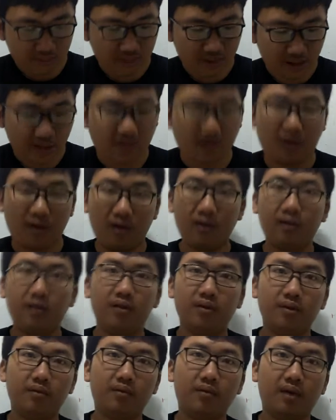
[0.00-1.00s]
that's all.
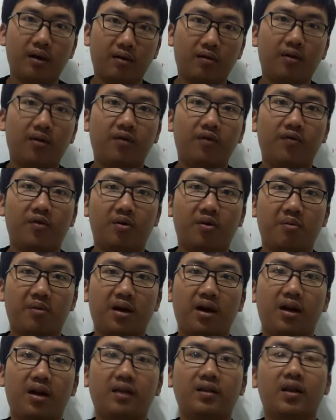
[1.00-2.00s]
That's all for
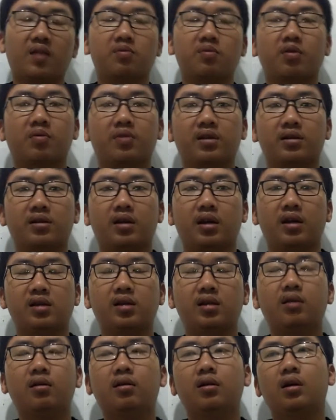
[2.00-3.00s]
my textbook
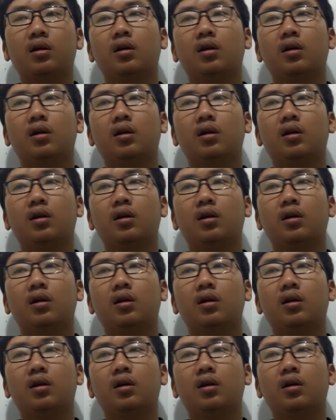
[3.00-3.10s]
presentation.